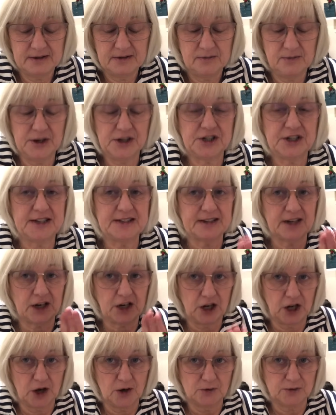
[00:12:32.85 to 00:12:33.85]
which is a
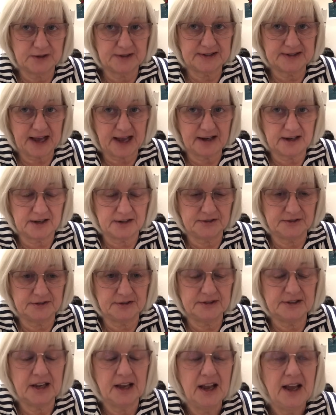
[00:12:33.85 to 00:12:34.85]
close
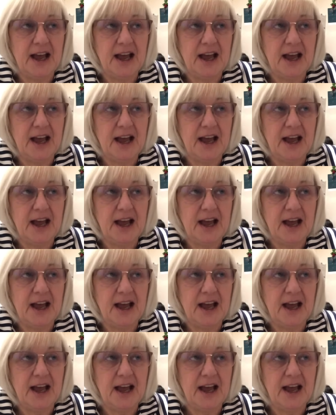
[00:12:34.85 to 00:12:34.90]
second,